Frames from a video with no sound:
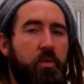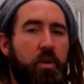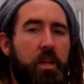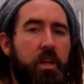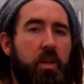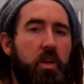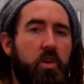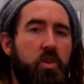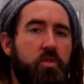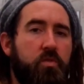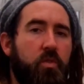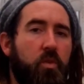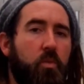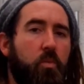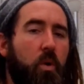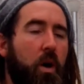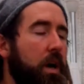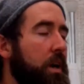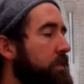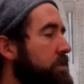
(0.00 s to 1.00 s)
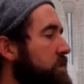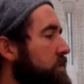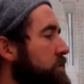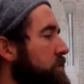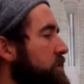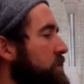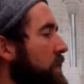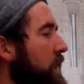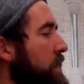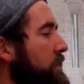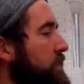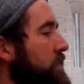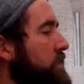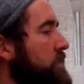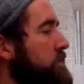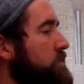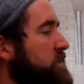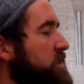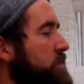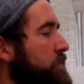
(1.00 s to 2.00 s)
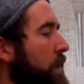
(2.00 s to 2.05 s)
really useful way of saving some